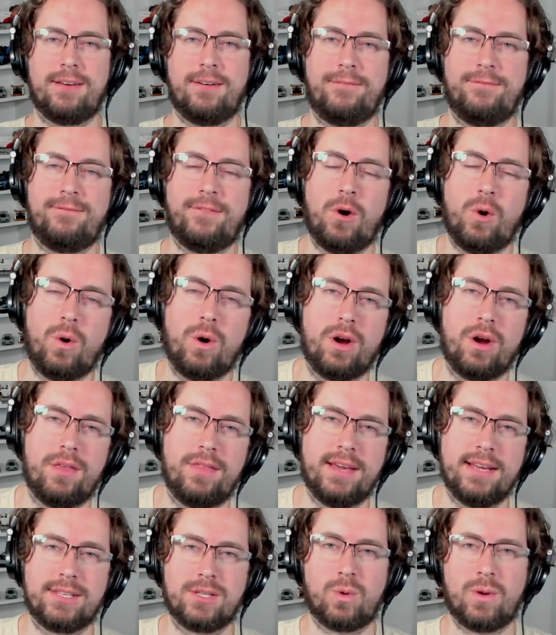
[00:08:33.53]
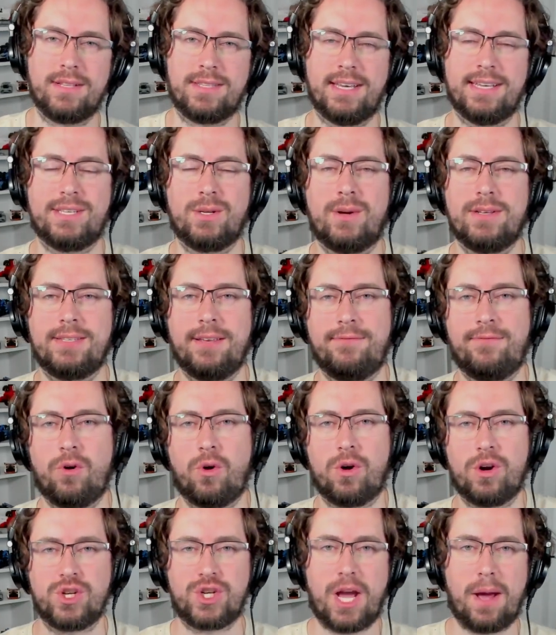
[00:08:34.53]
for the
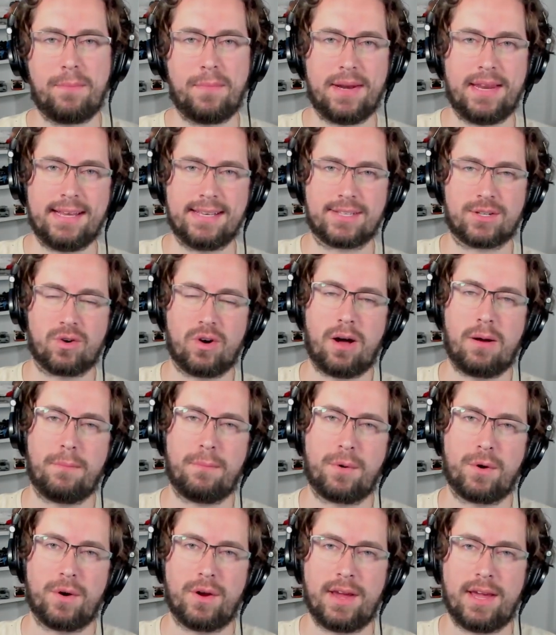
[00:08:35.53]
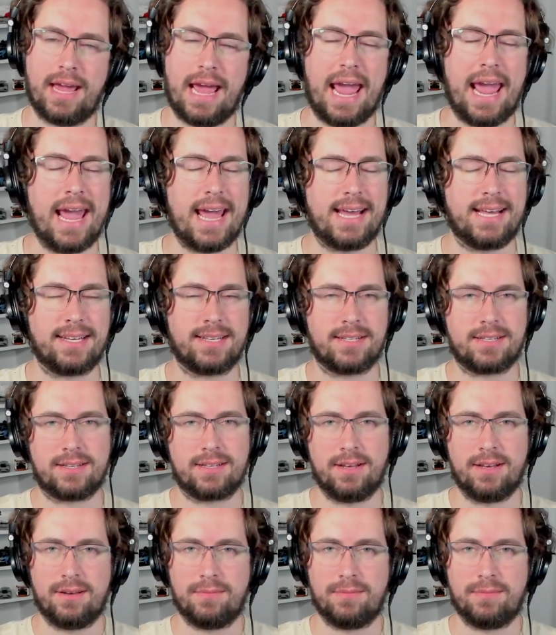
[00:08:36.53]
2024 Japanese Grand Prix and